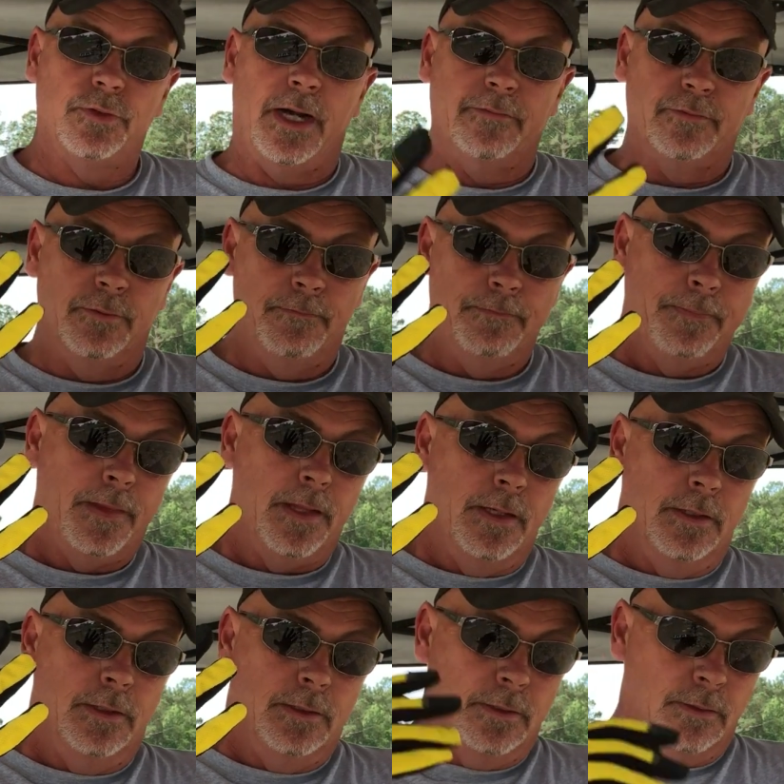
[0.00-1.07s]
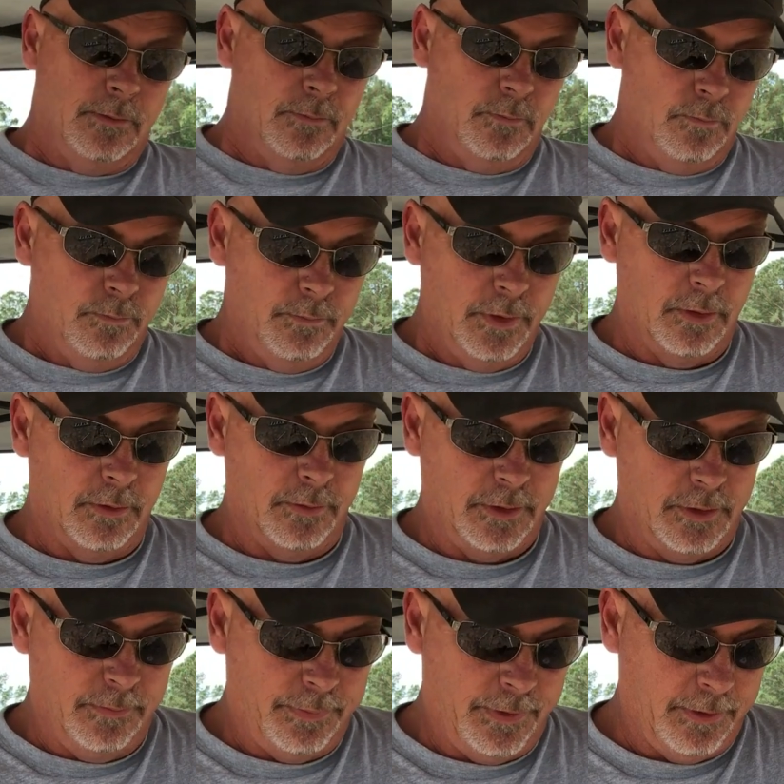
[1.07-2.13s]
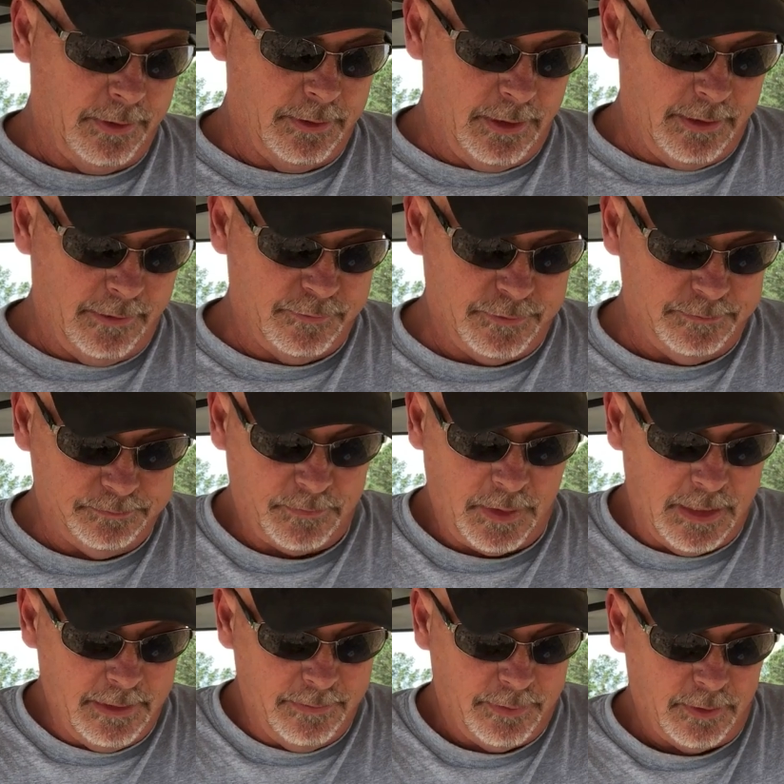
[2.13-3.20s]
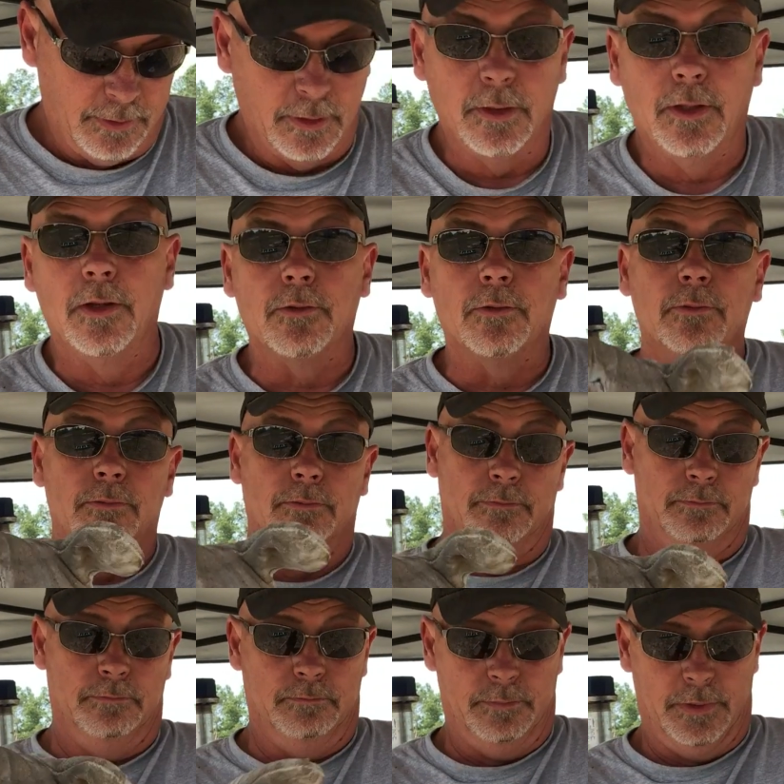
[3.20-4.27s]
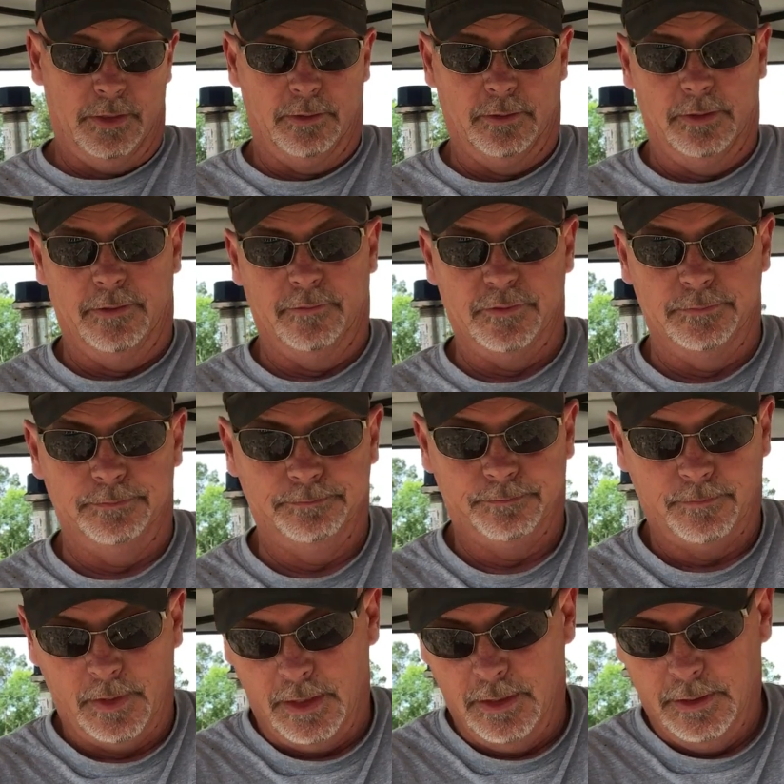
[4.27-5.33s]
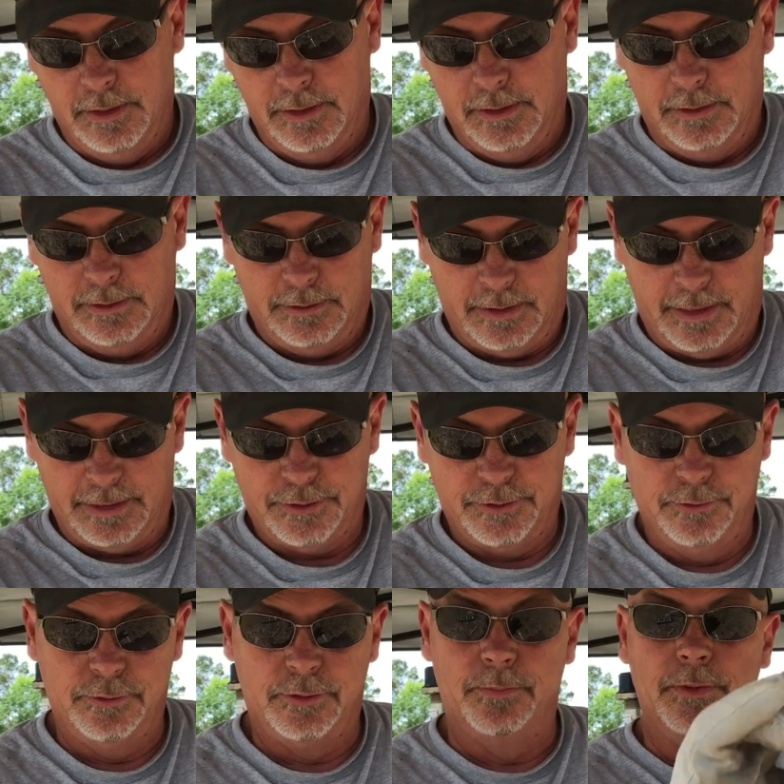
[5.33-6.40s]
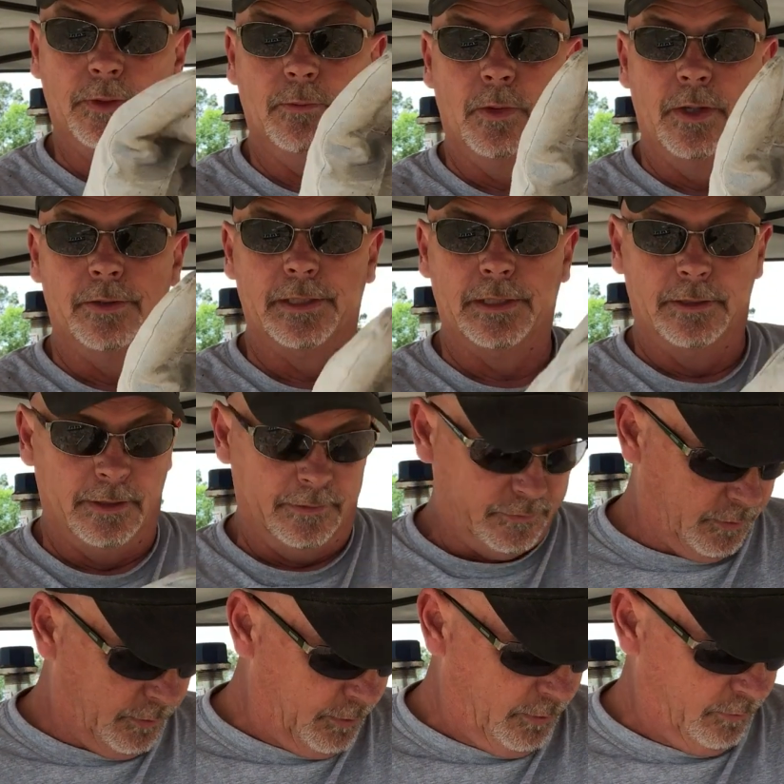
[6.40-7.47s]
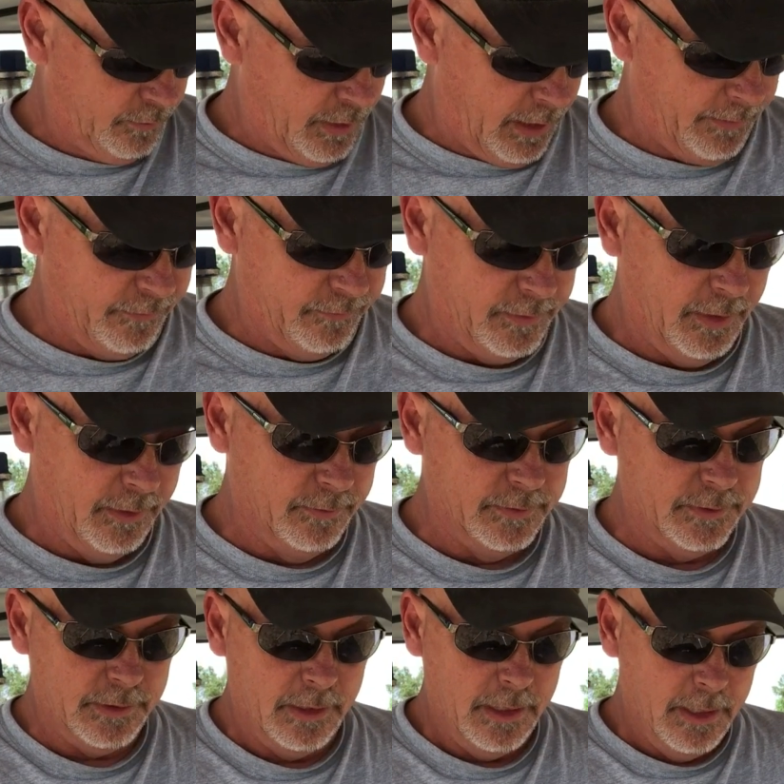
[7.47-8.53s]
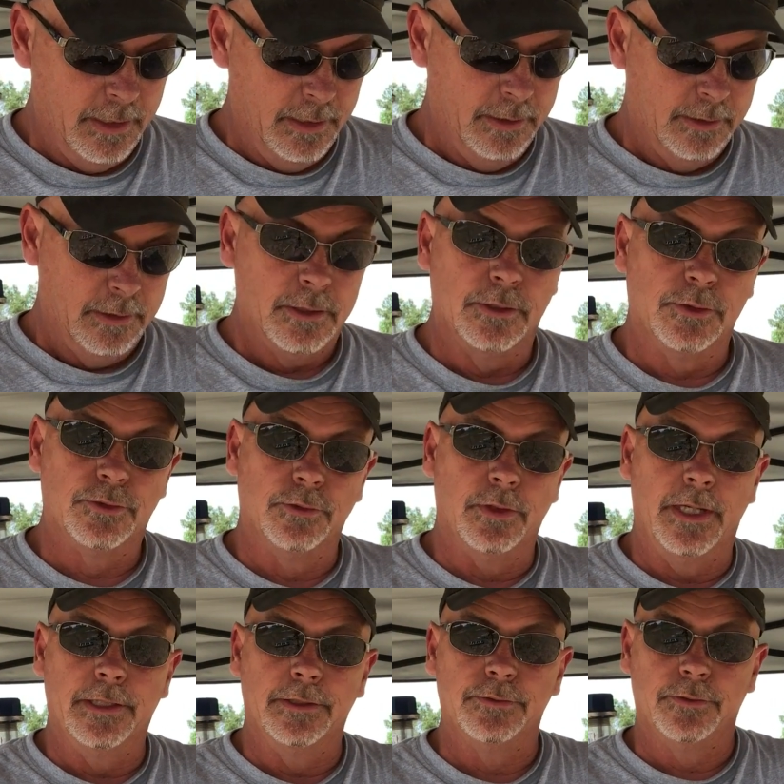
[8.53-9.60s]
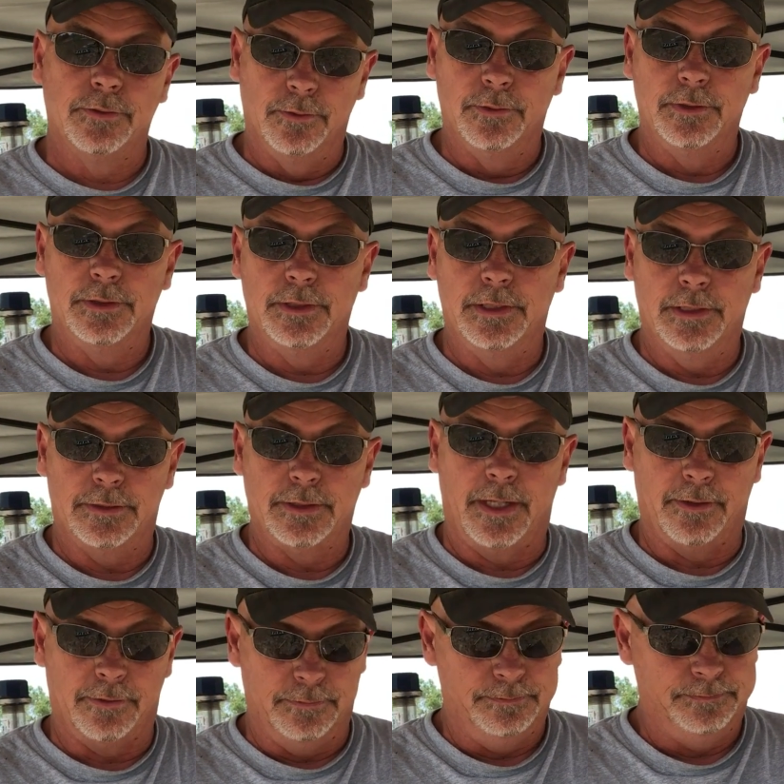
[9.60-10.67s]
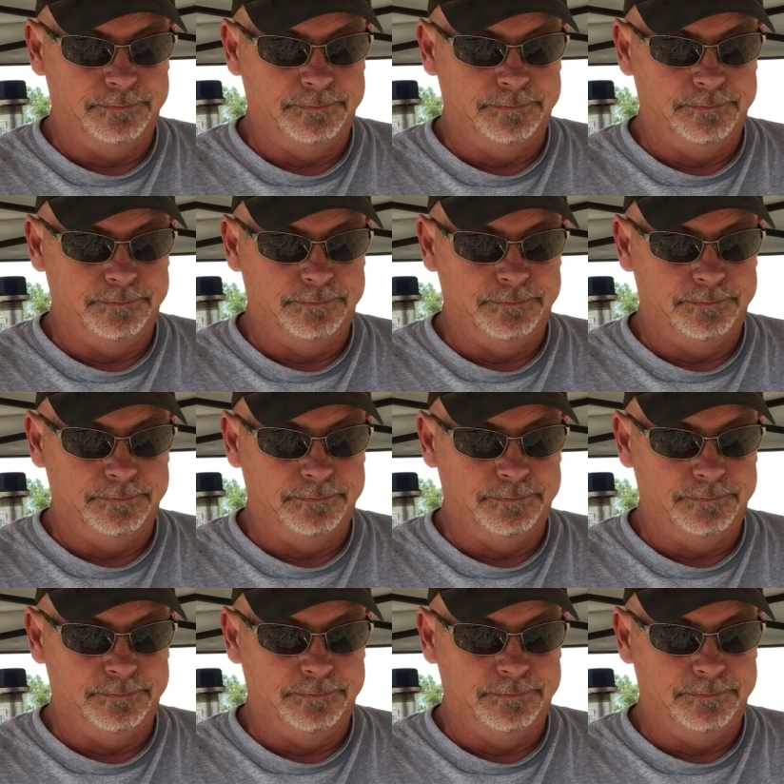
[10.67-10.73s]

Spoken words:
driver, put on a good pair of gloves and then put on another pair of gloves. I choose to put welding gloves on over top of the other ones because your hands are going to get tired.